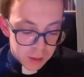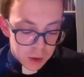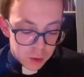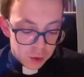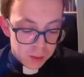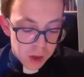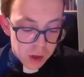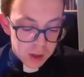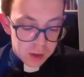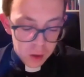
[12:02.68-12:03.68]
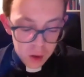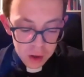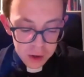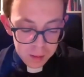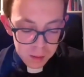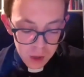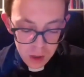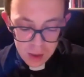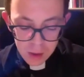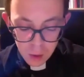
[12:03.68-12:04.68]
should merely
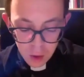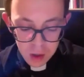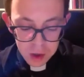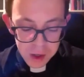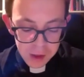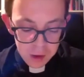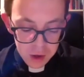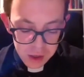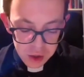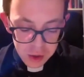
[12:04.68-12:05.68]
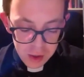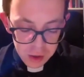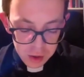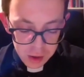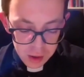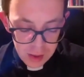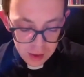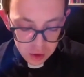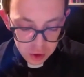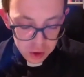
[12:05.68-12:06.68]
tolerate religion
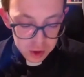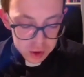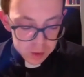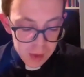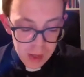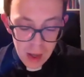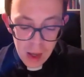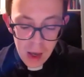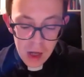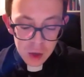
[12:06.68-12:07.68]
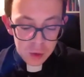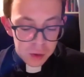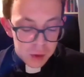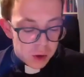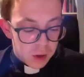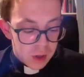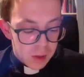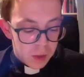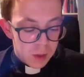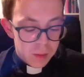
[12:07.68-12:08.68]
and church and should not
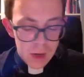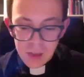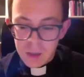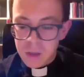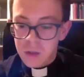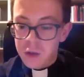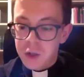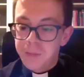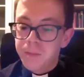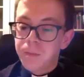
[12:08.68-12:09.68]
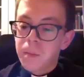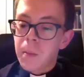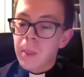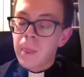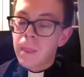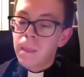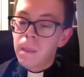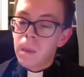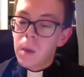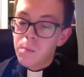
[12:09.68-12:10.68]
deem them necessary.
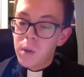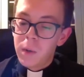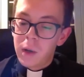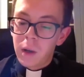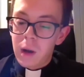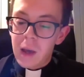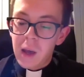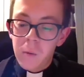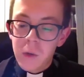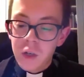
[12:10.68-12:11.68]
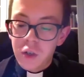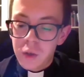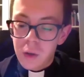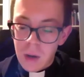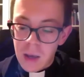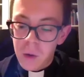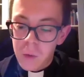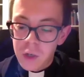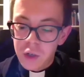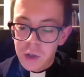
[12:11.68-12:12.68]
Biblical
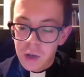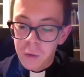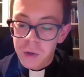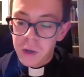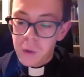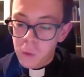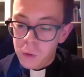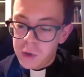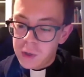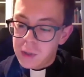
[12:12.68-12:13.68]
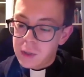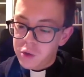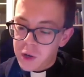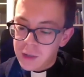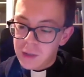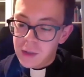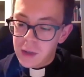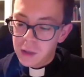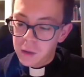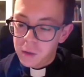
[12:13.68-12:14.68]
language, including orders, threats,
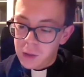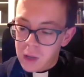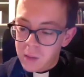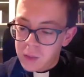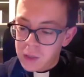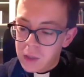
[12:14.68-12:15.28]
and contempt,